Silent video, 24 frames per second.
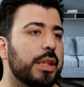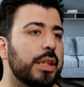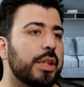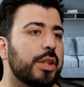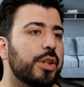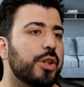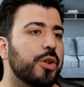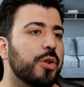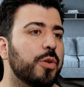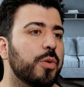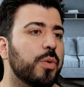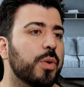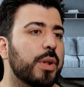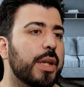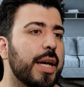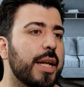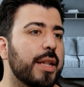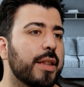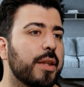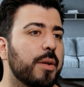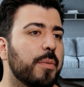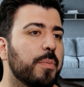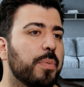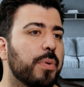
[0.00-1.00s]
Did you
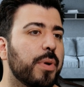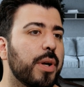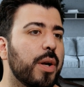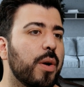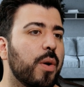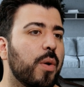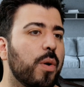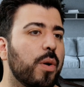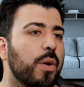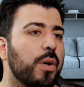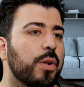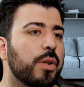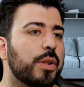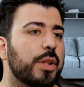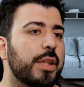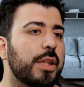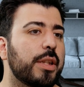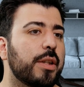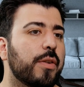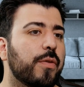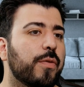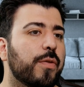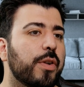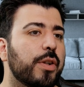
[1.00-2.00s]
get the pre-order
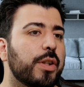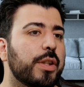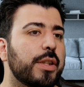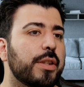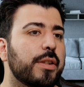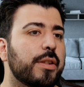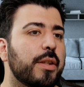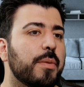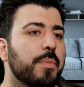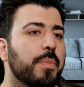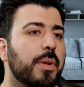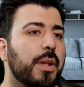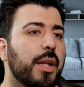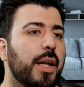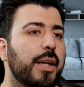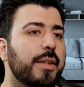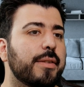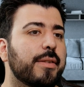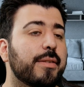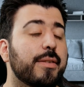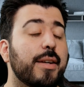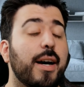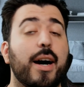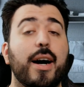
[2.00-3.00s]
deal for Disney Plus?